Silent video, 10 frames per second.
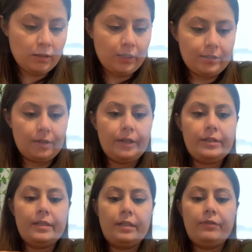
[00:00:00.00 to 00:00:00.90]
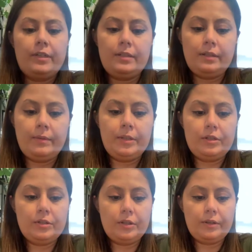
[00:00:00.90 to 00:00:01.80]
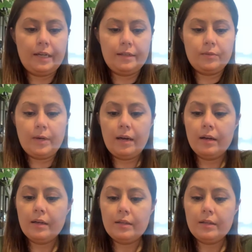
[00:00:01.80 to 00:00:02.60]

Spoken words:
So here's the difference. Let me just show you that as well.